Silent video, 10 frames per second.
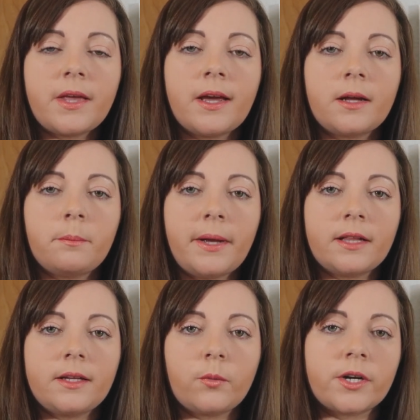And
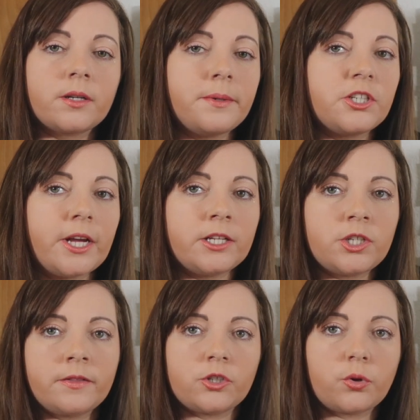Bailey, we're going to be
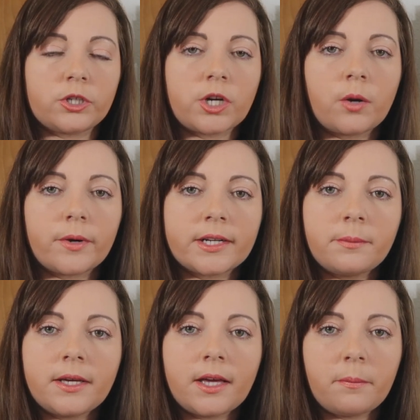changing the chore chart. We're going
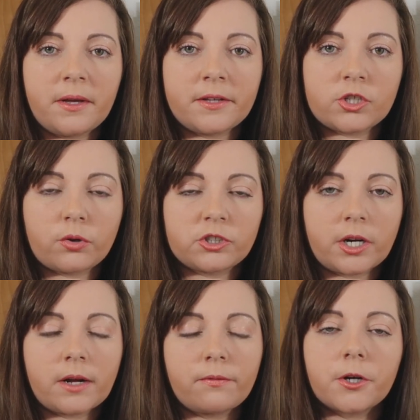to be keeping this chore
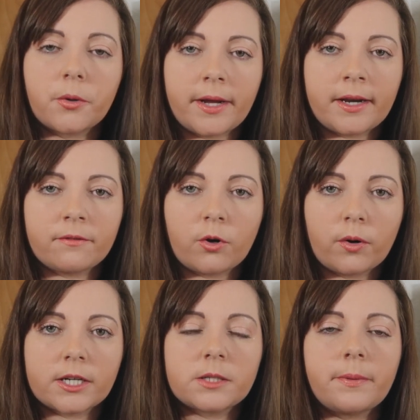chart up for Quinn, of
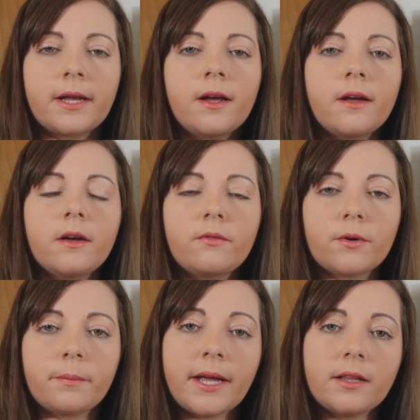course, but
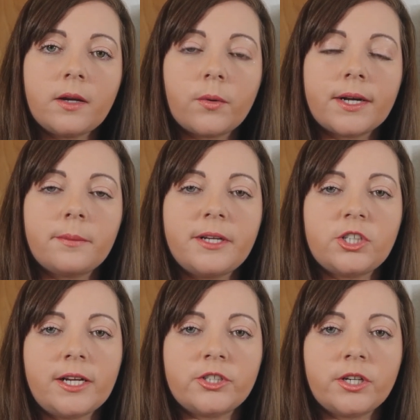for Bailey, we're going to be
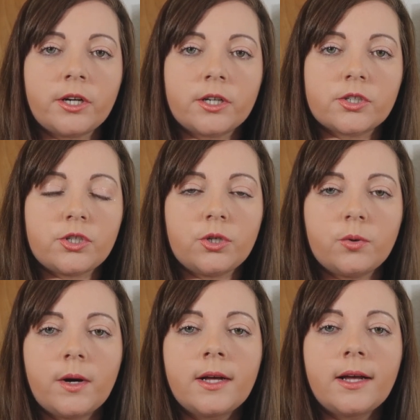changing hers
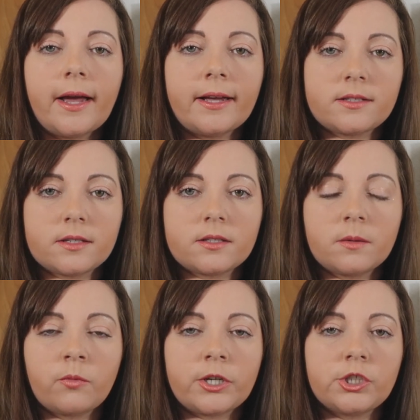to a
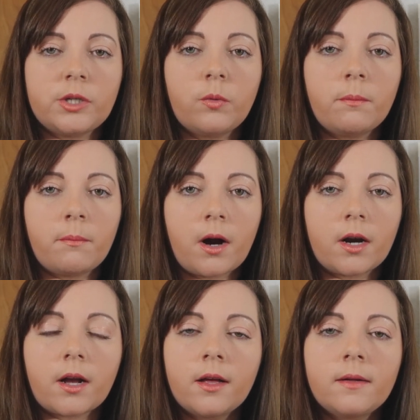system where she will
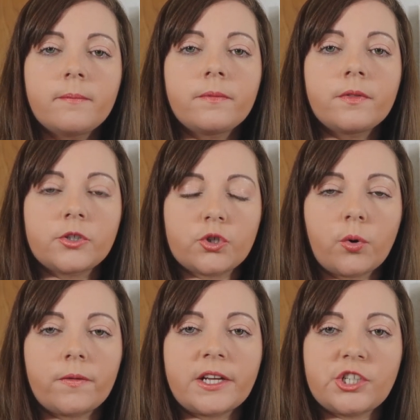mark the
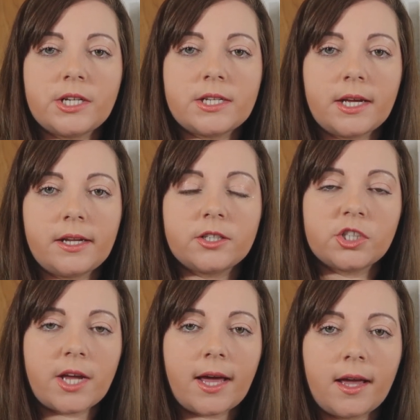chore that she did
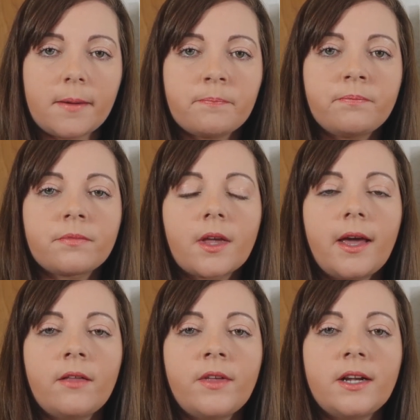each day.
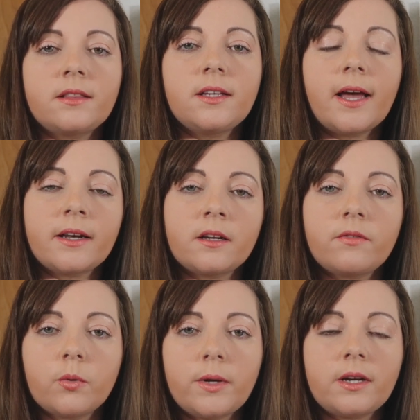And then at the end
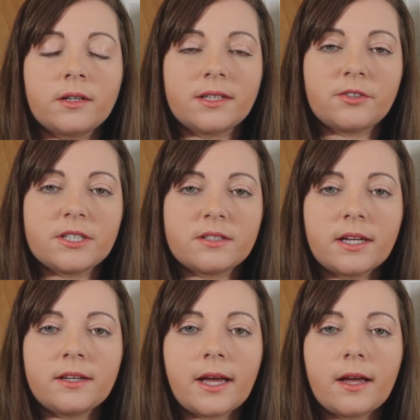of the week on every
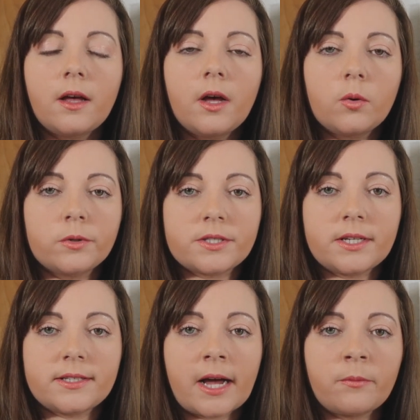Sunday, we'll
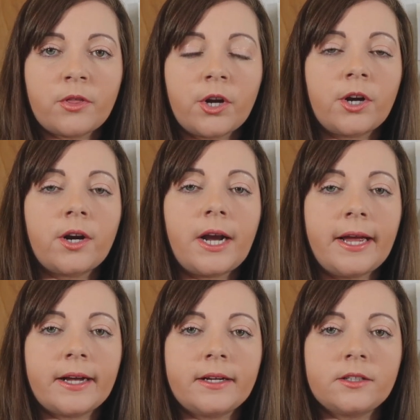sit down with her
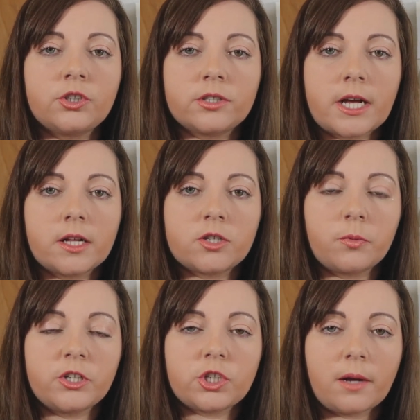and she'll tell
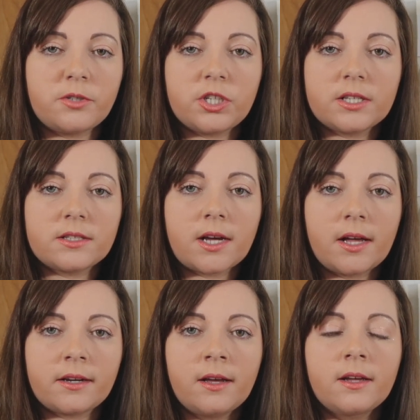us what job she has
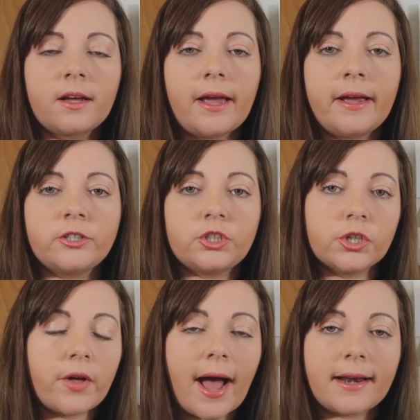done, and
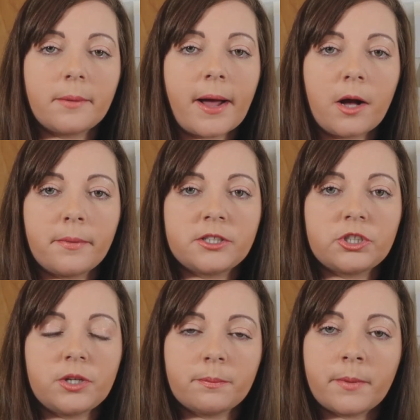she'll add up how
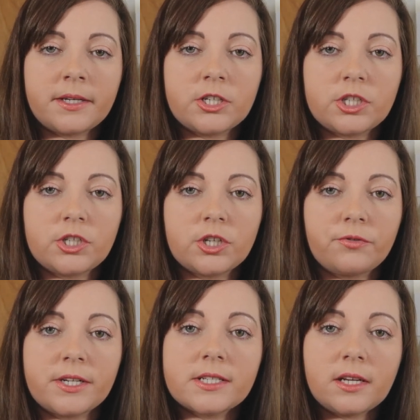much she, money she
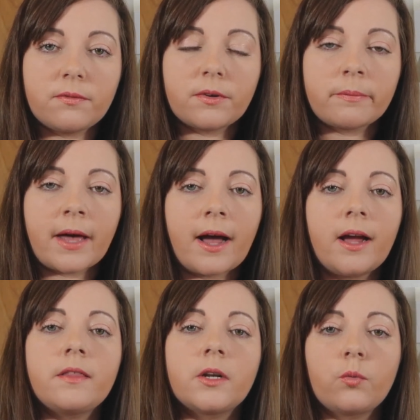should receive from
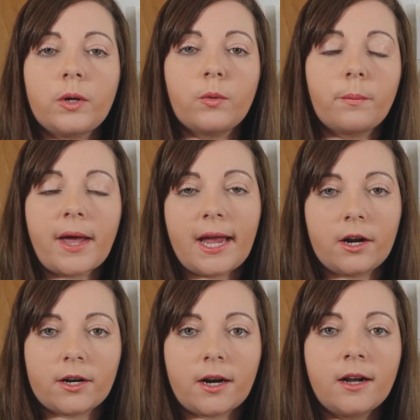that, and then we will
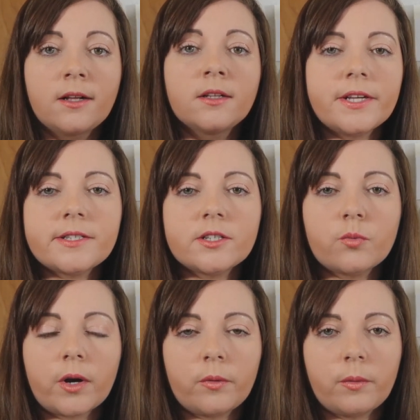pay her. This
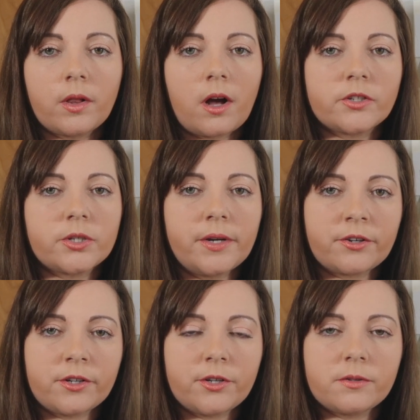is where we will also
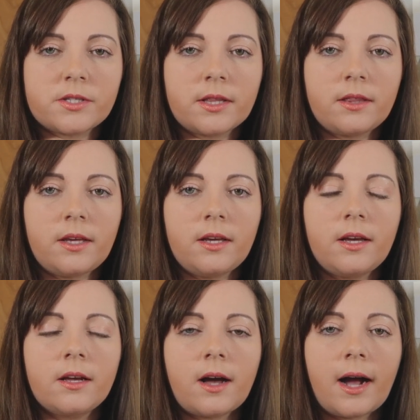introduce
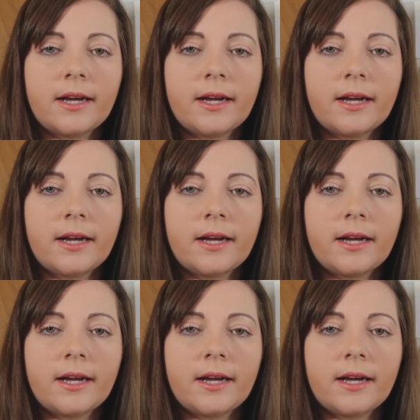the